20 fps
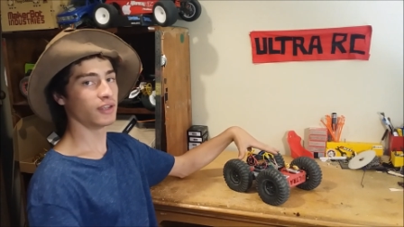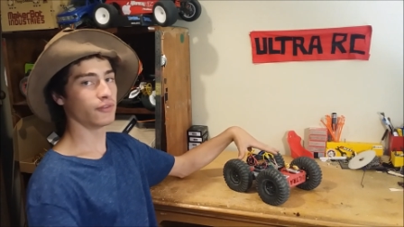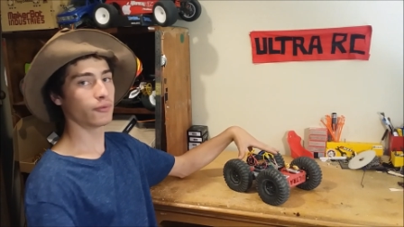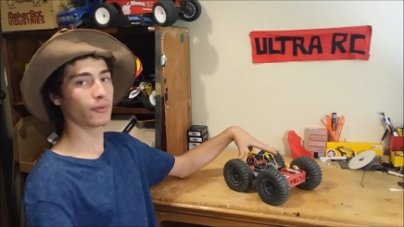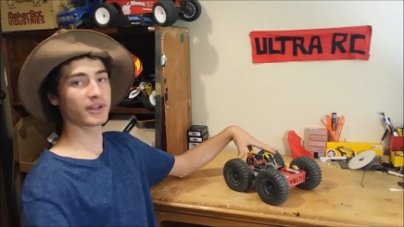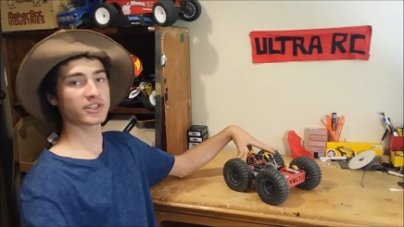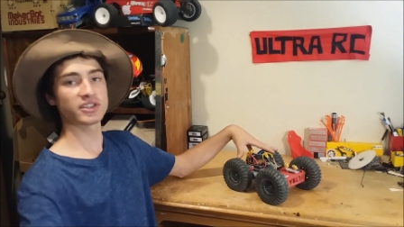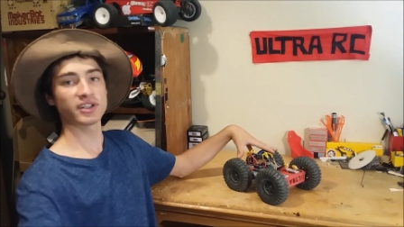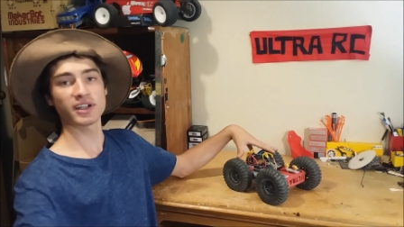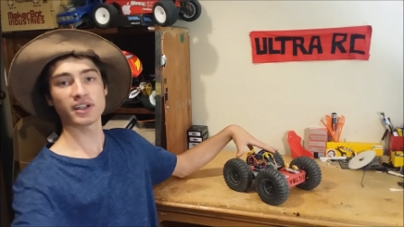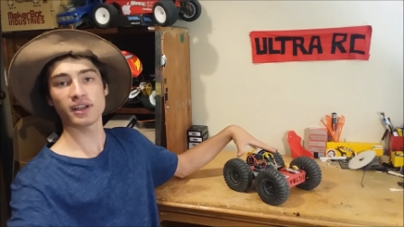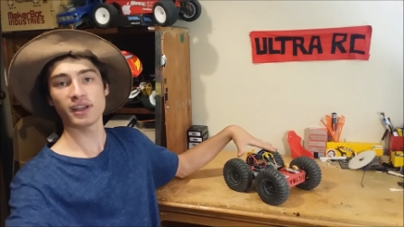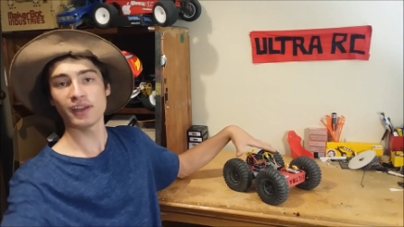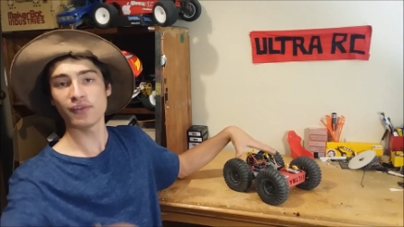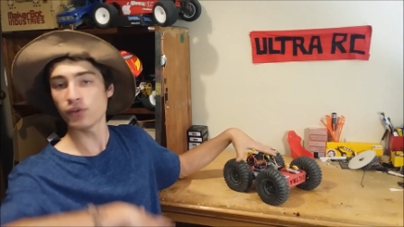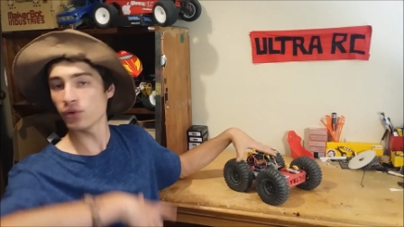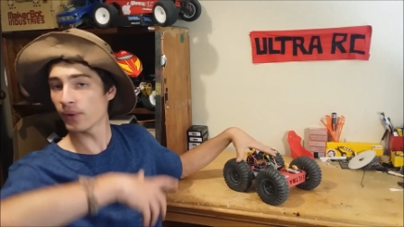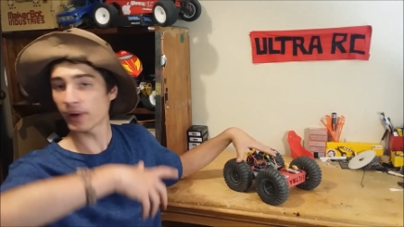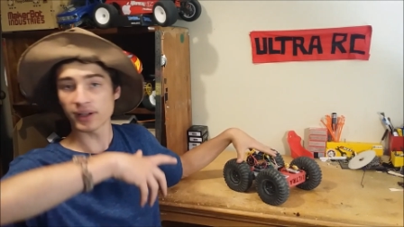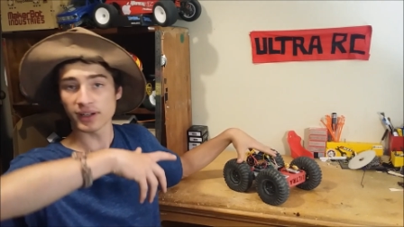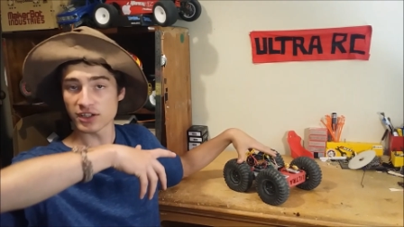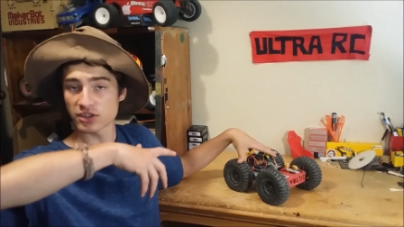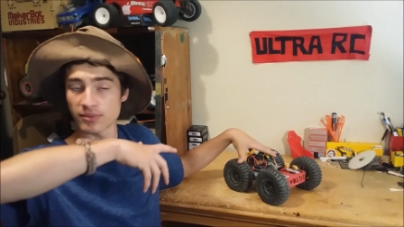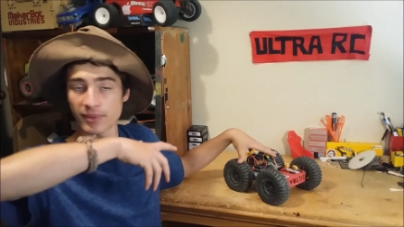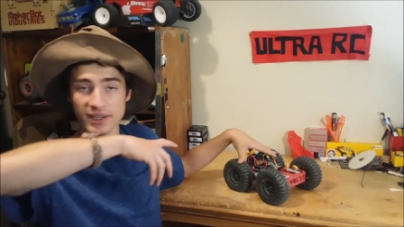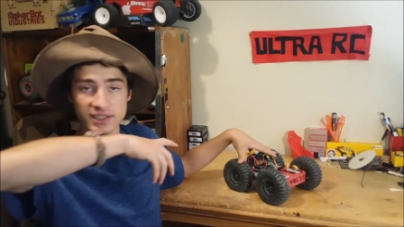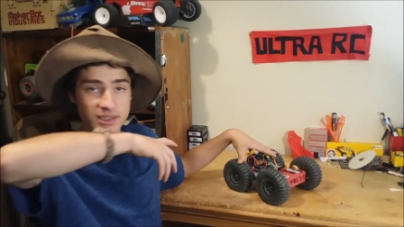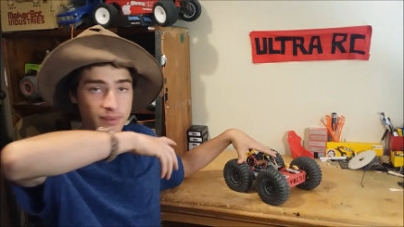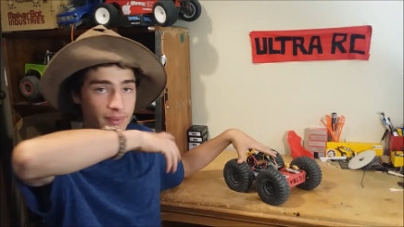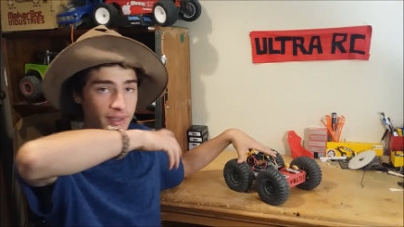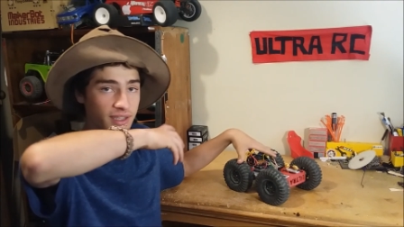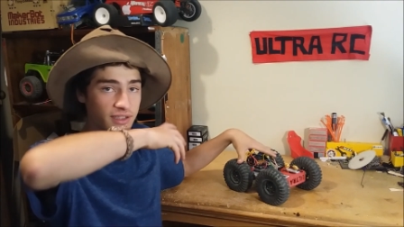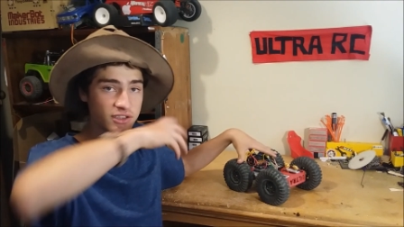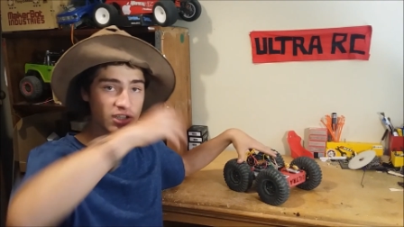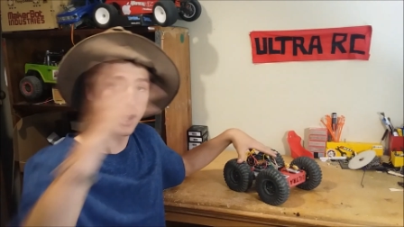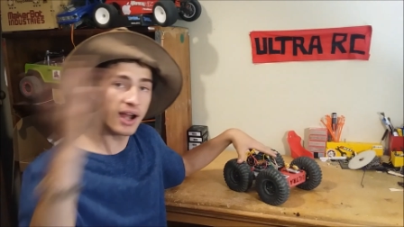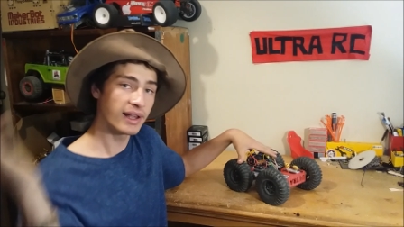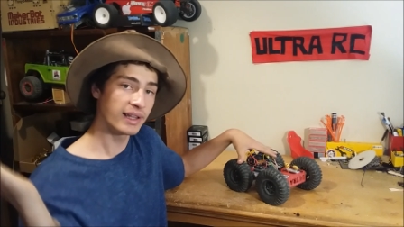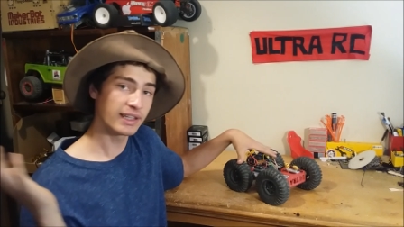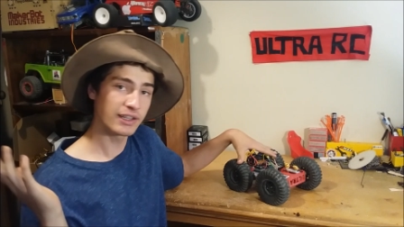If you reckon I, if you reckon I should make something
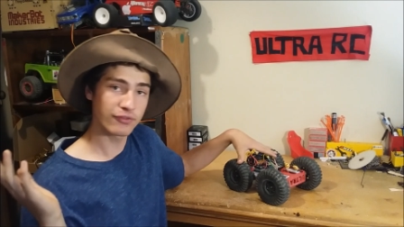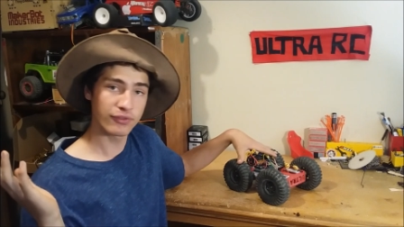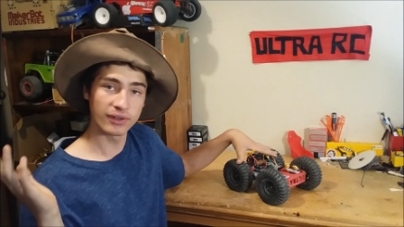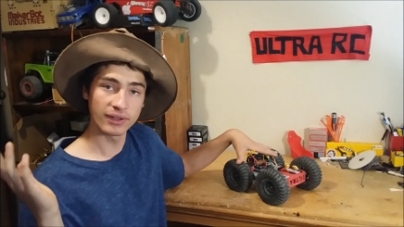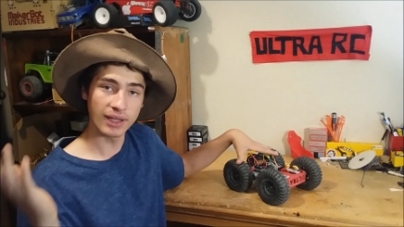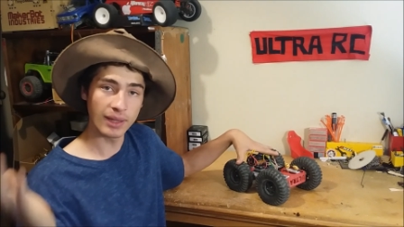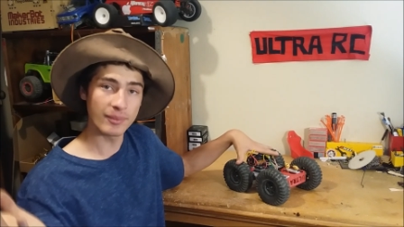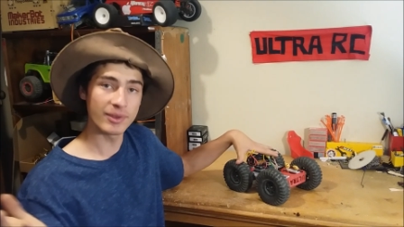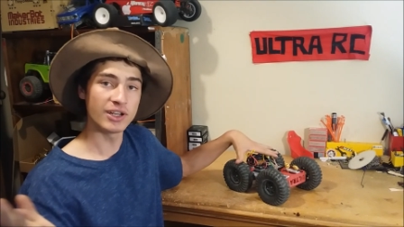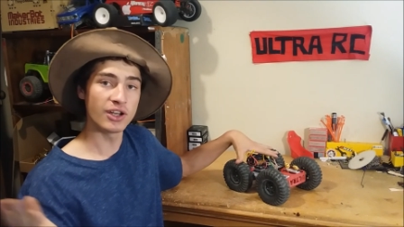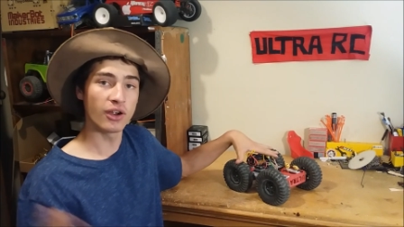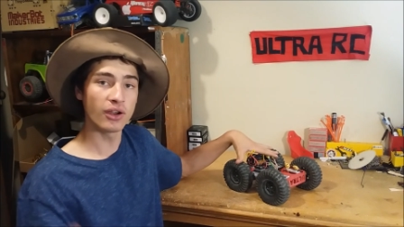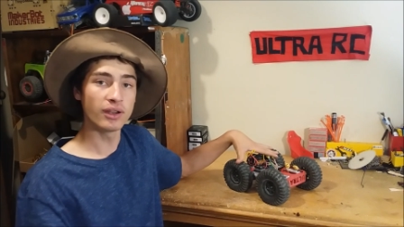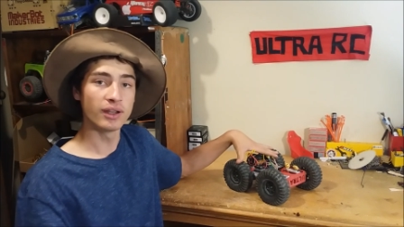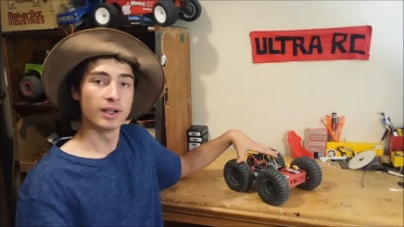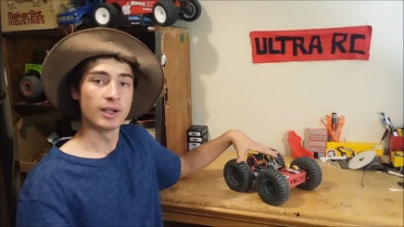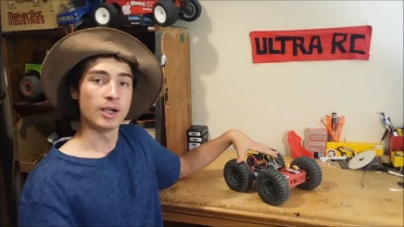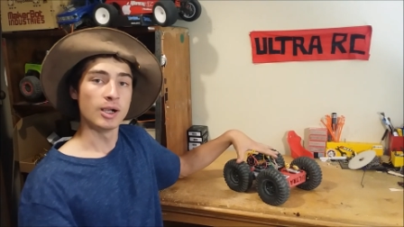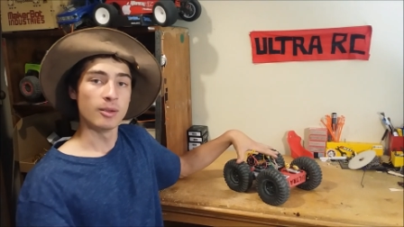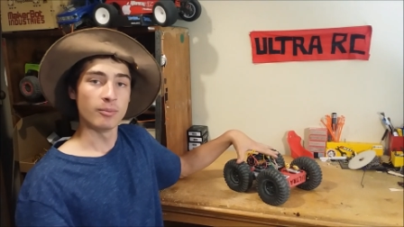entirely different, let me know.